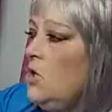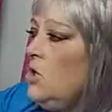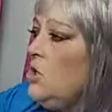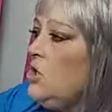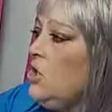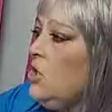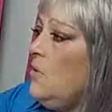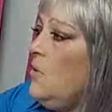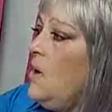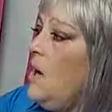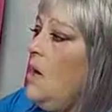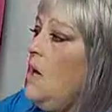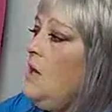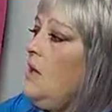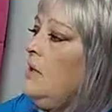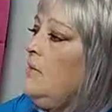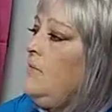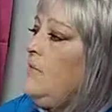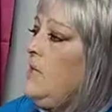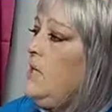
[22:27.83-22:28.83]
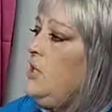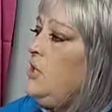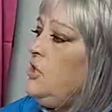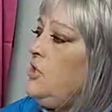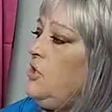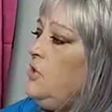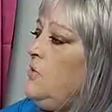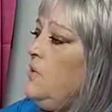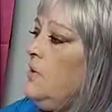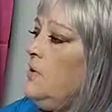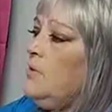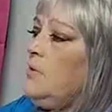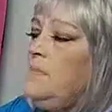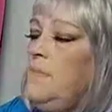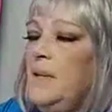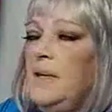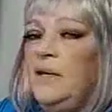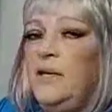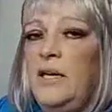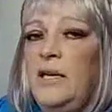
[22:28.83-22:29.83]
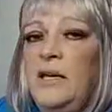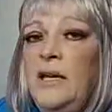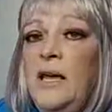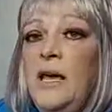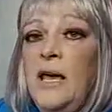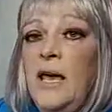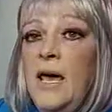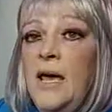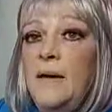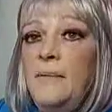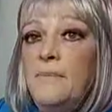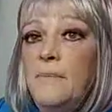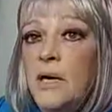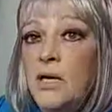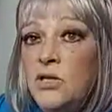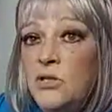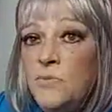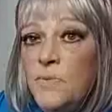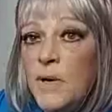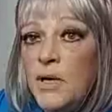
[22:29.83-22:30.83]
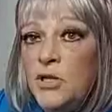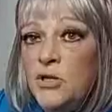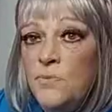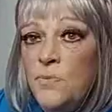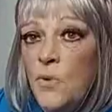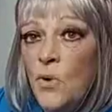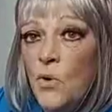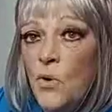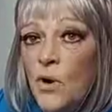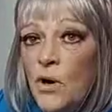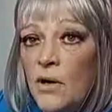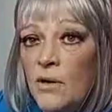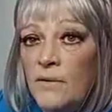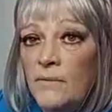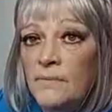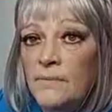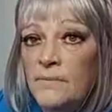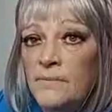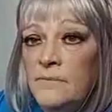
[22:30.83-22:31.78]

So all of these 200 billion and much, much more,